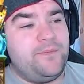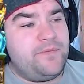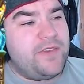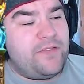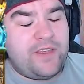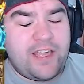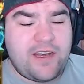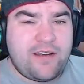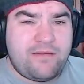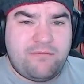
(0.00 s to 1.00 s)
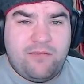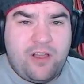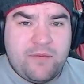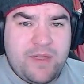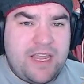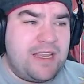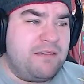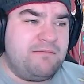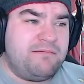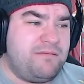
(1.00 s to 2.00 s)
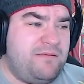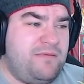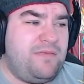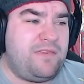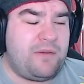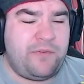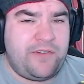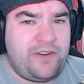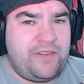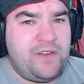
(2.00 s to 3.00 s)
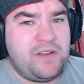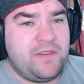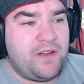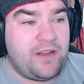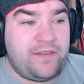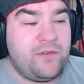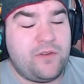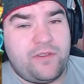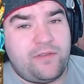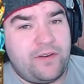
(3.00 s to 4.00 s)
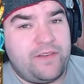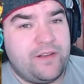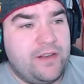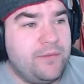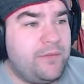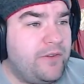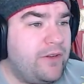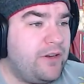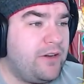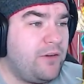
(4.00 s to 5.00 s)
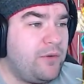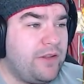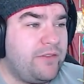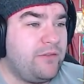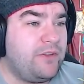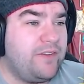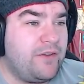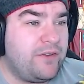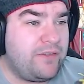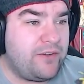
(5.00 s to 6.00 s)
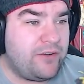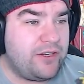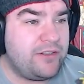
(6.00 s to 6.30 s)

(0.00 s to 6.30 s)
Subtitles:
If you counted like me, that's 9 turns. I still got the 3-star, so I don't know what else to really tell you, sorry.